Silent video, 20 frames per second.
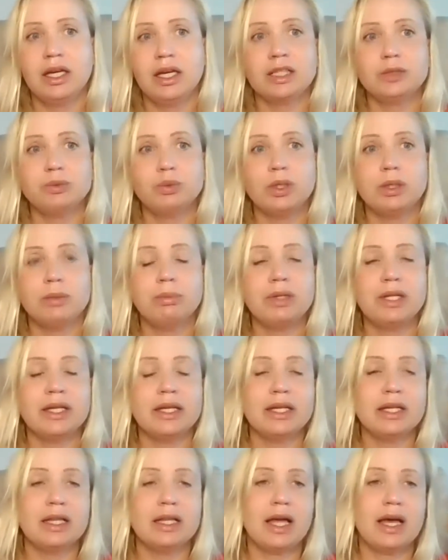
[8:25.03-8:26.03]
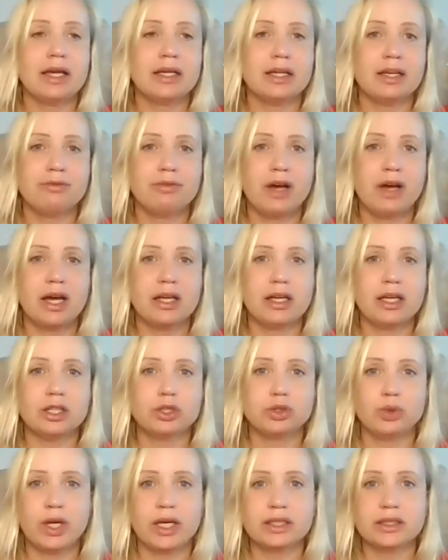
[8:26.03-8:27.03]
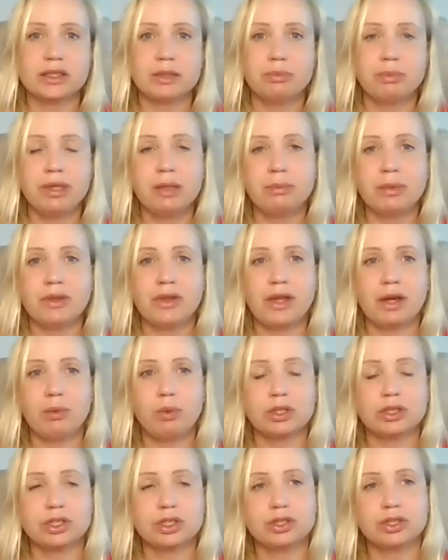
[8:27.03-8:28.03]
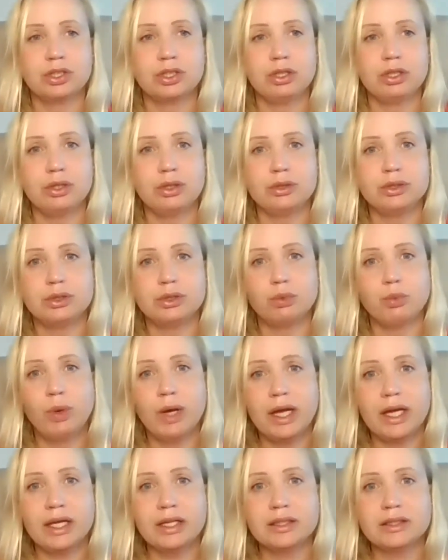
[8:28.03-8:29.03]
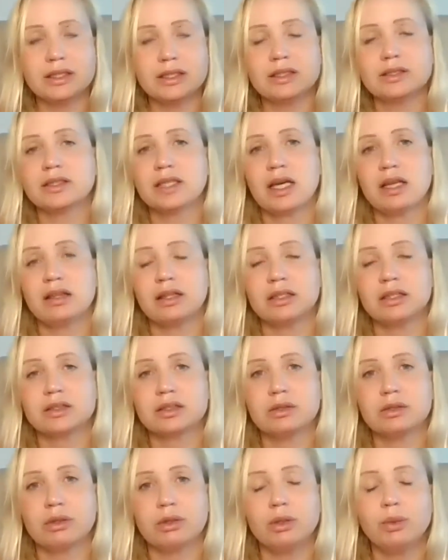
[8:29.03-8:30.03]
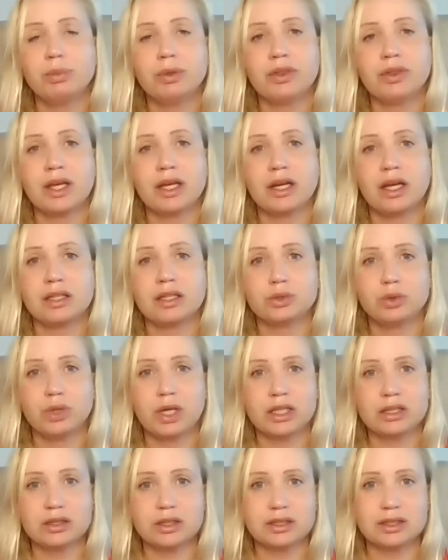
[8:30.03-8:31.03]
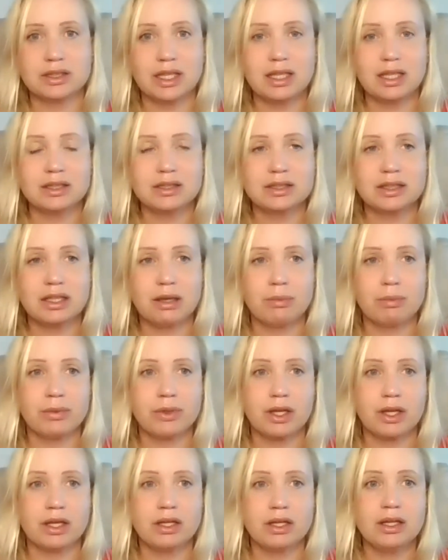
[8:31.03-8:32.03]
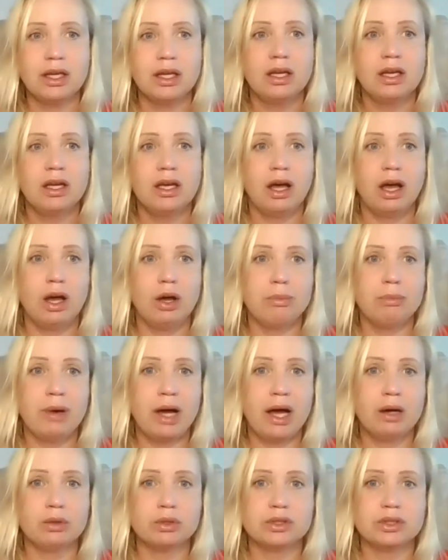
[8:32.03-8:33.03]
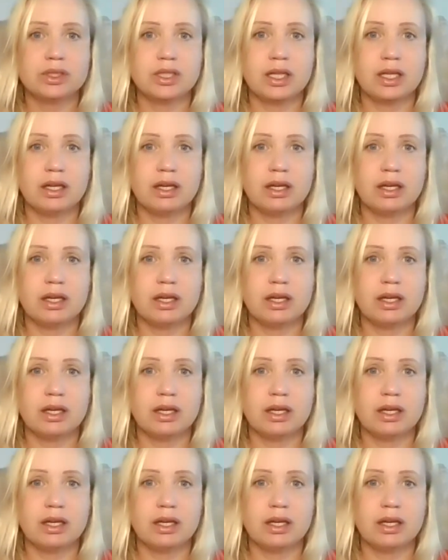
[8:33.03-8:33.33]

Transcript: It would be like if I attracted people that wanted to lose weight inside this group, and then I tried to sell something about